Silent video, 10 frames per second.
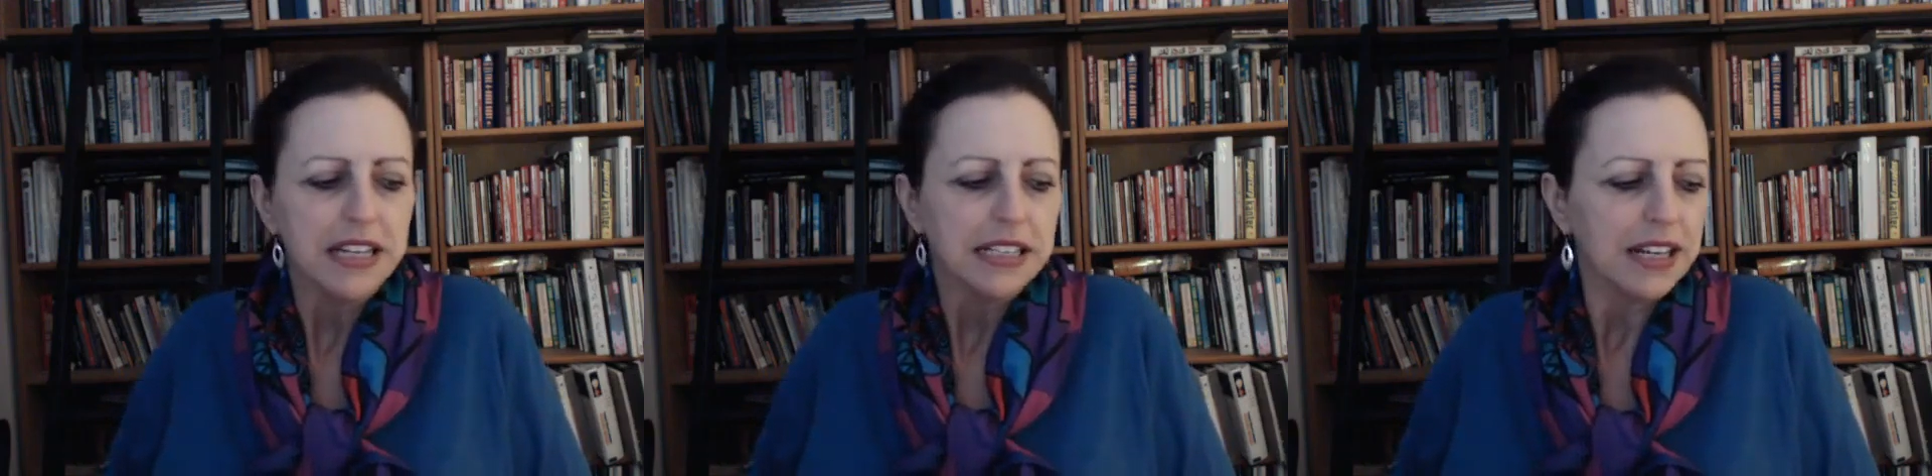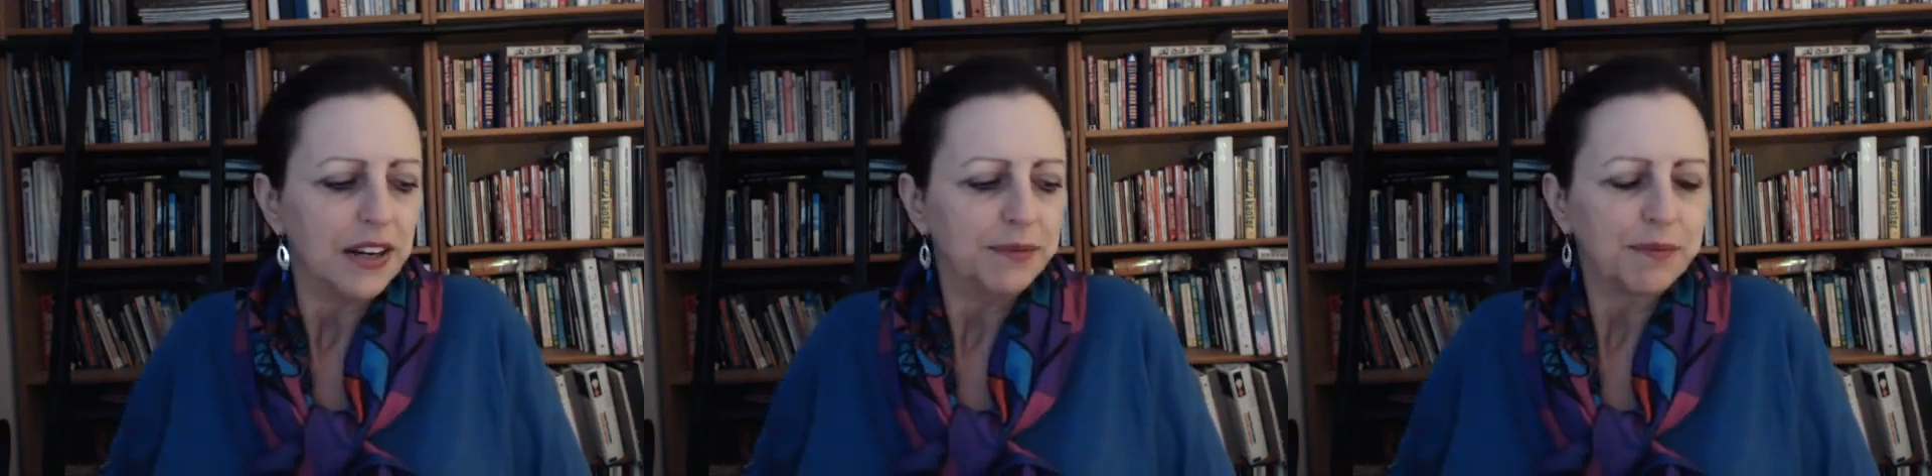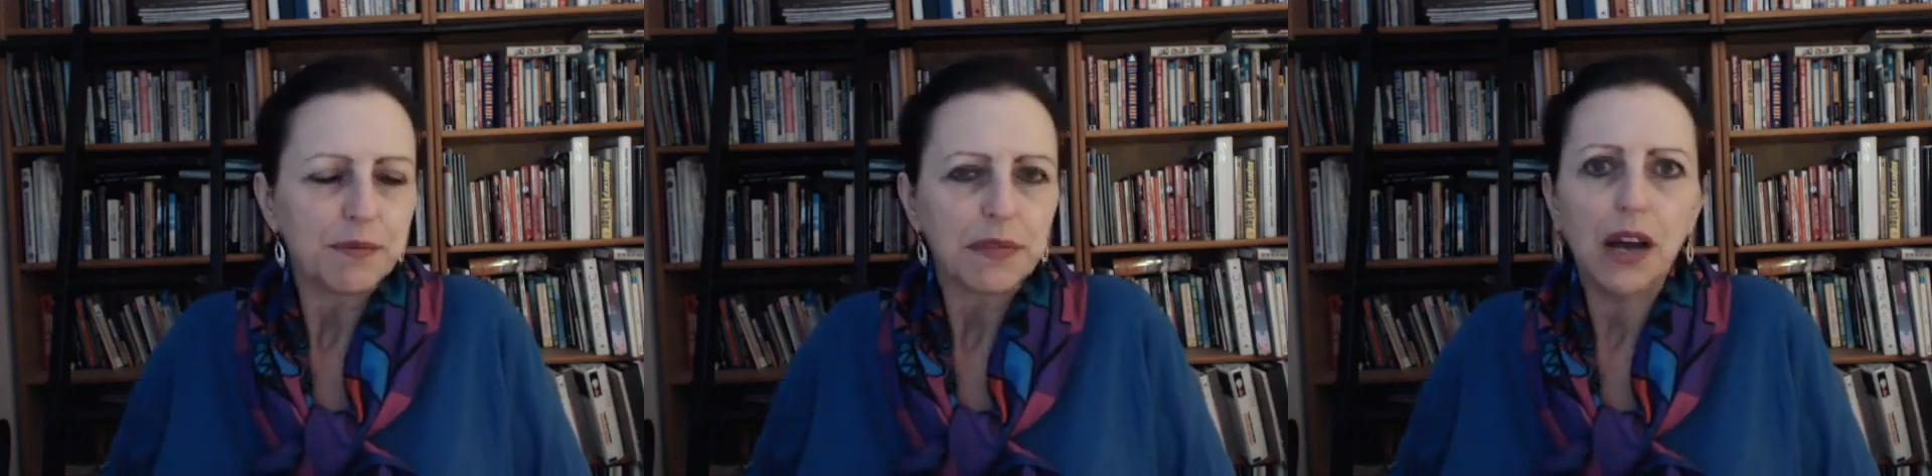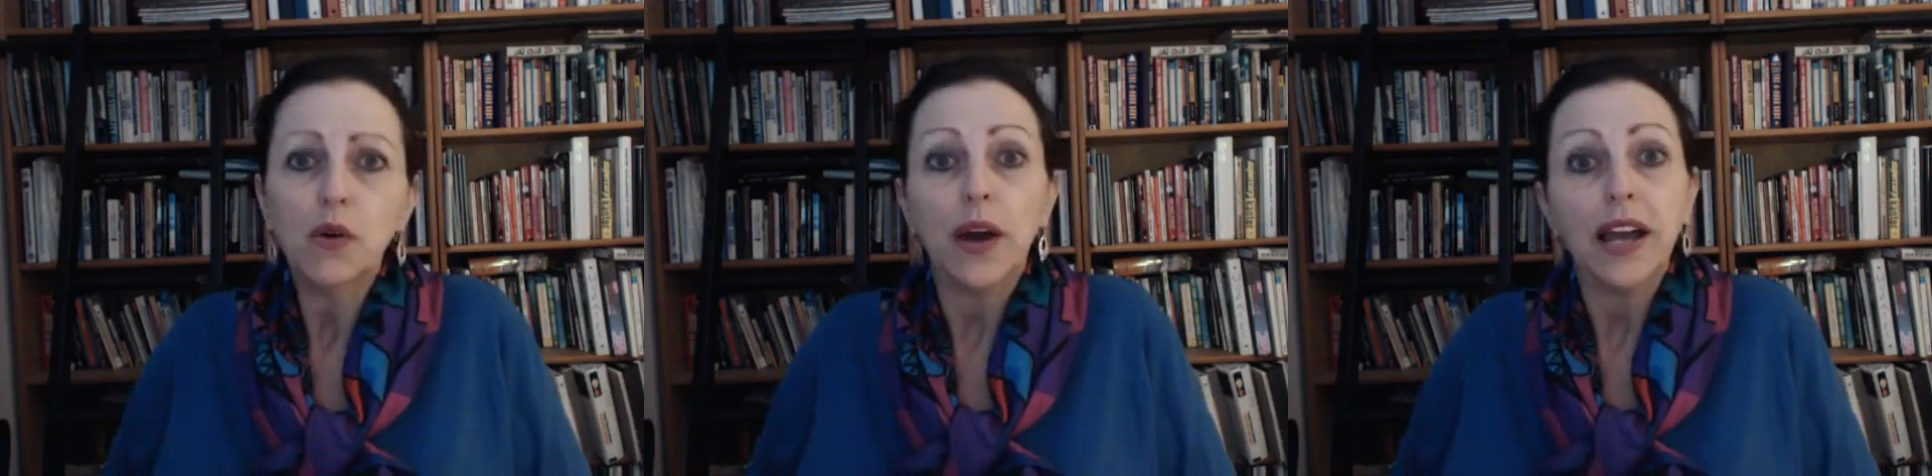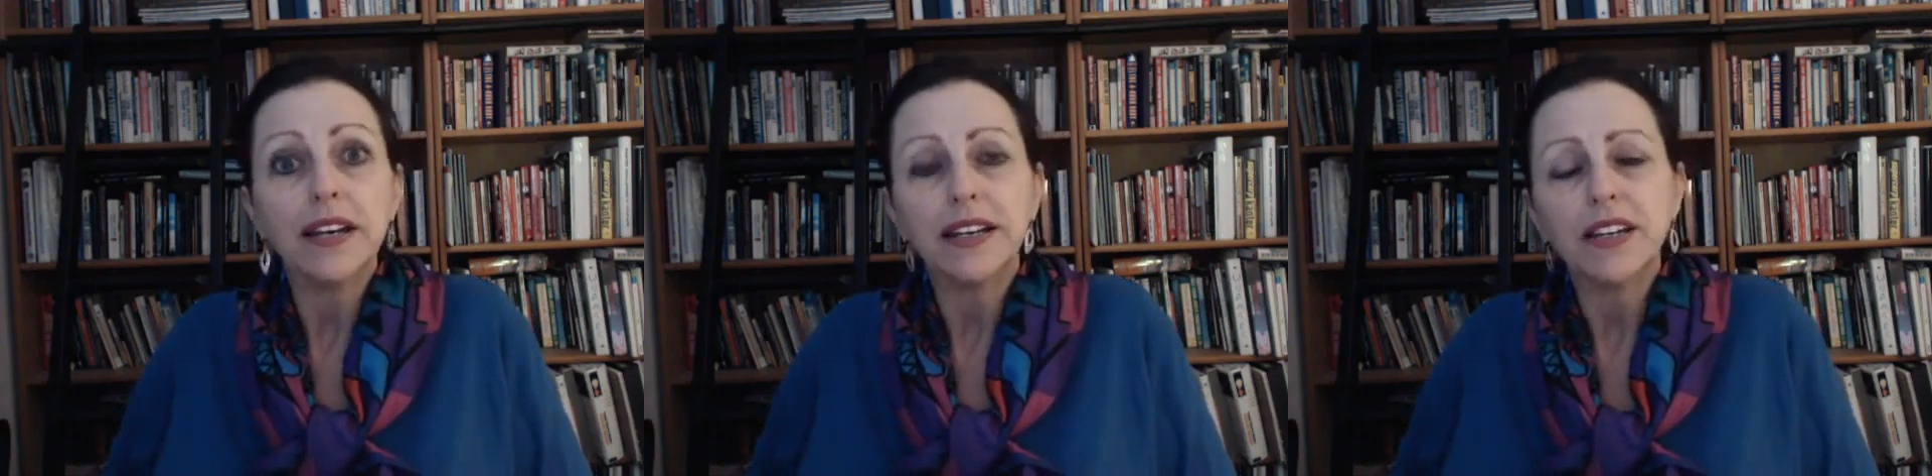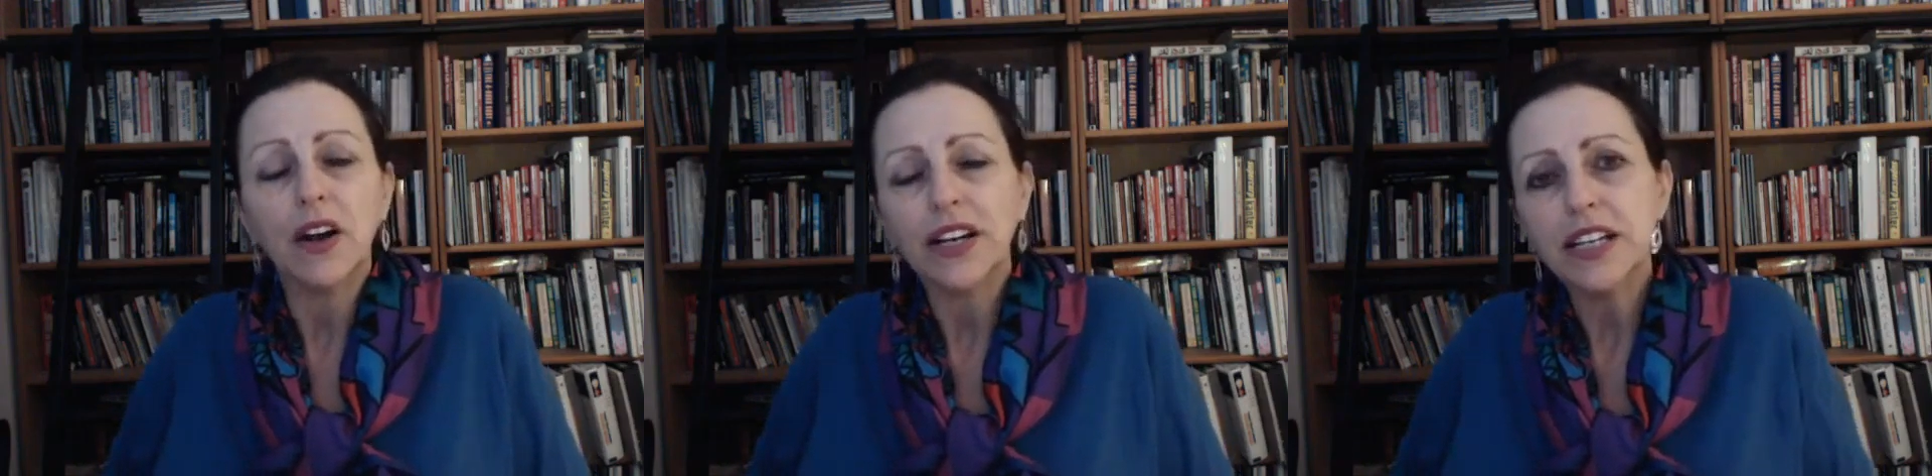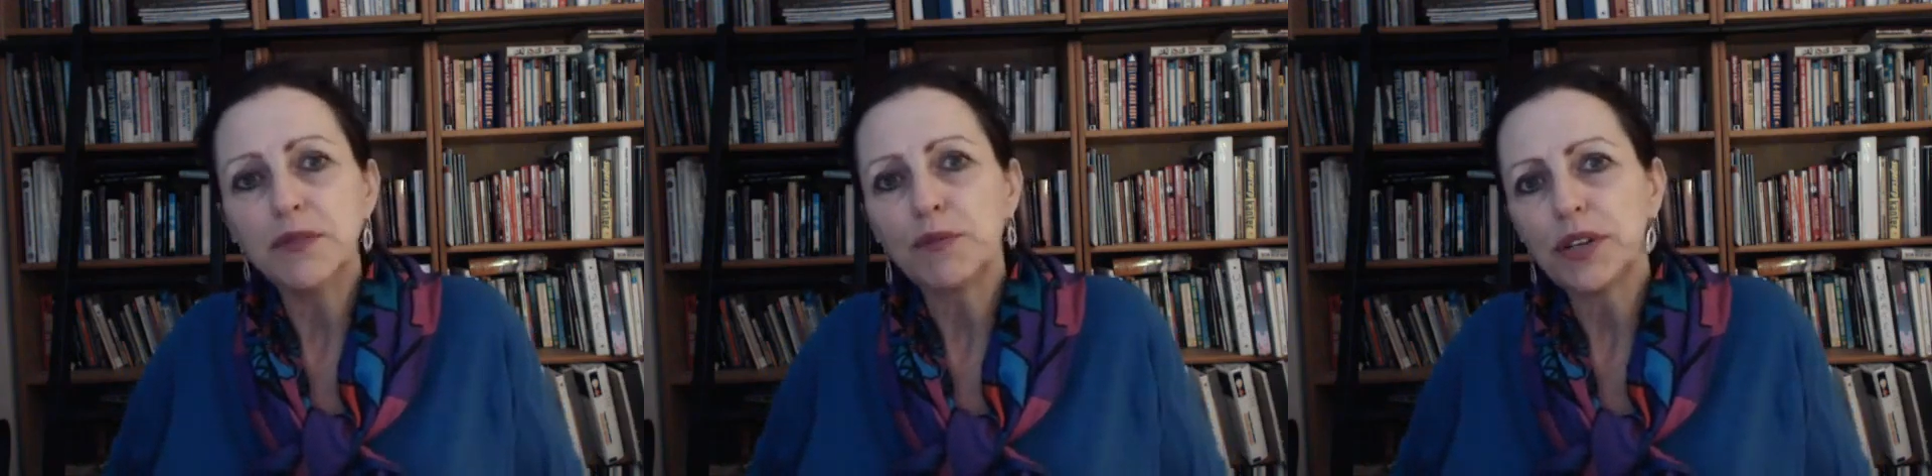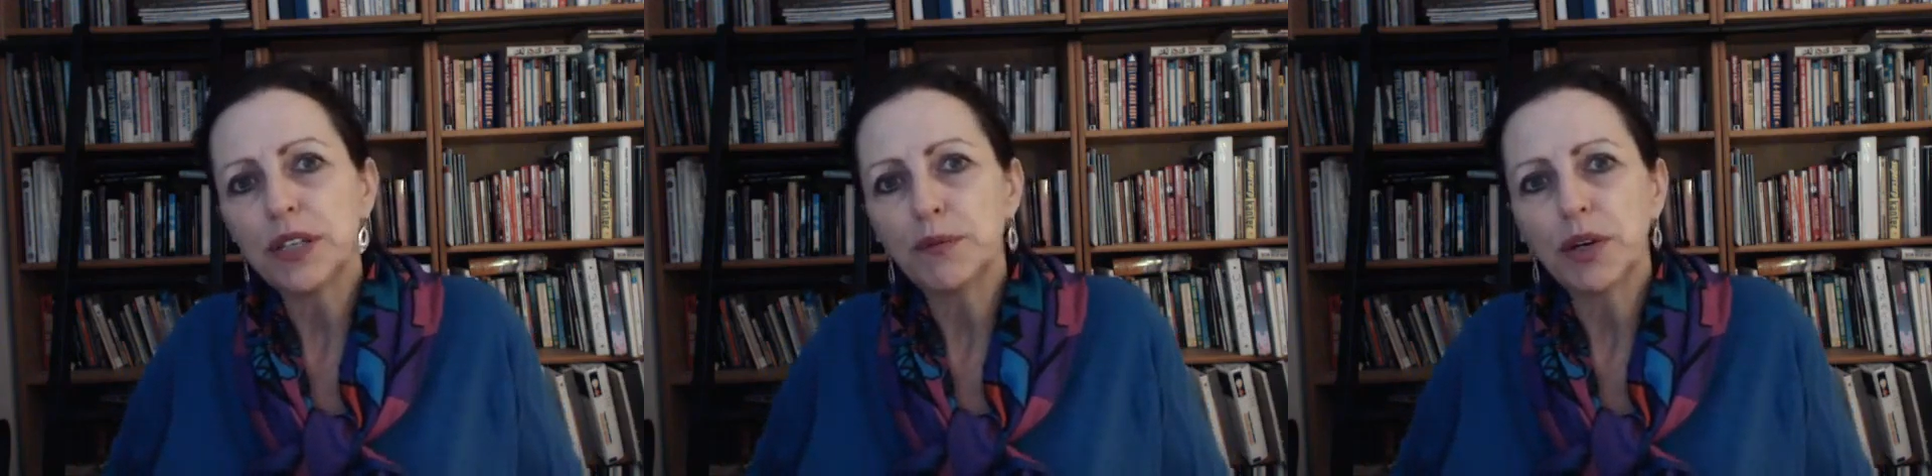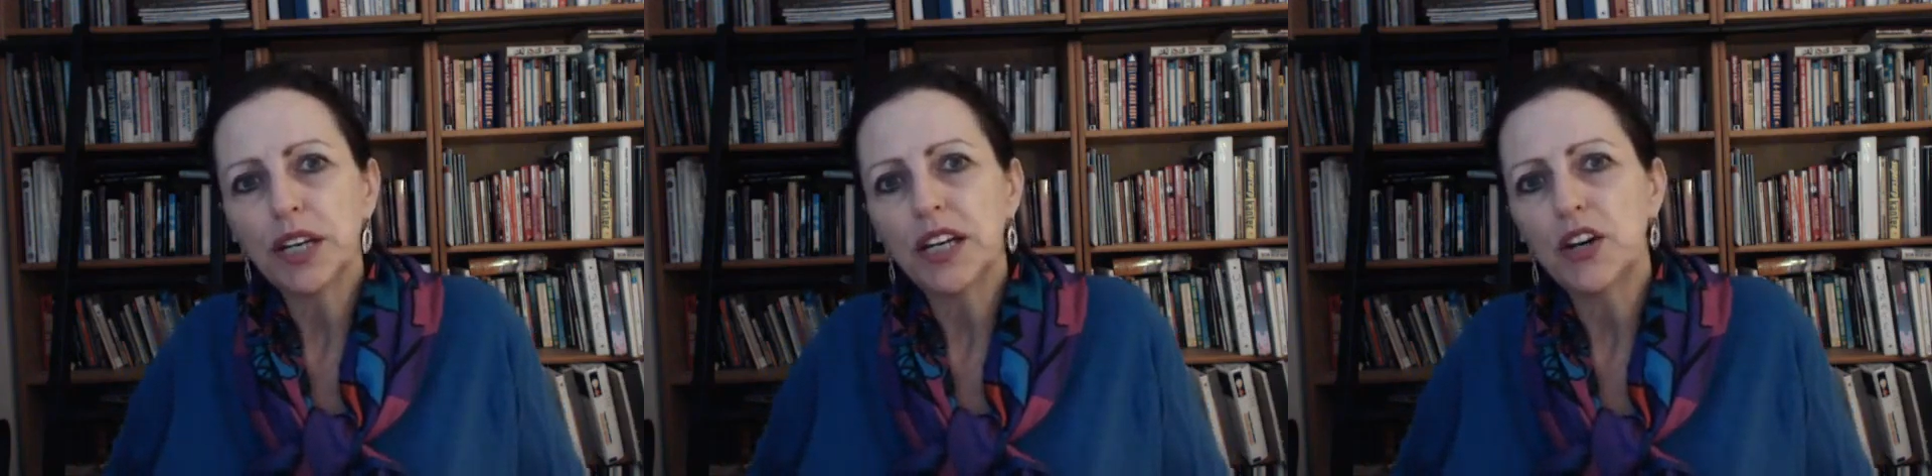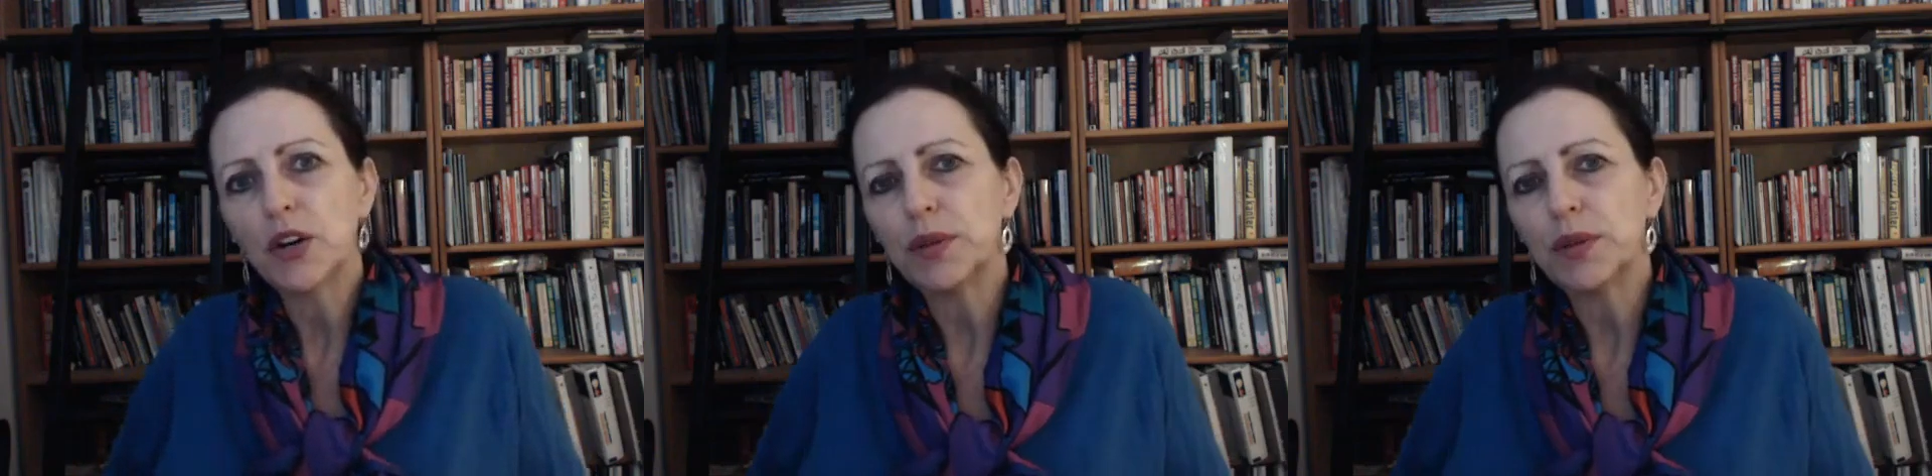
So, oh, and you know, I didn't even bring the book in here,